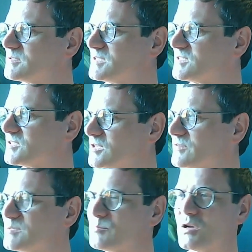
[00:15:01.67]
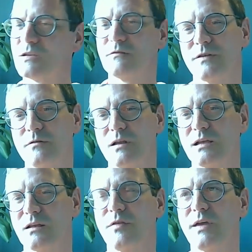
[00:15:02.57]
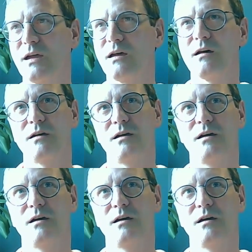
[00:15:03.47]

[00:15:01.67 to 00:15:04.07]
a disservice, but I don't feel like there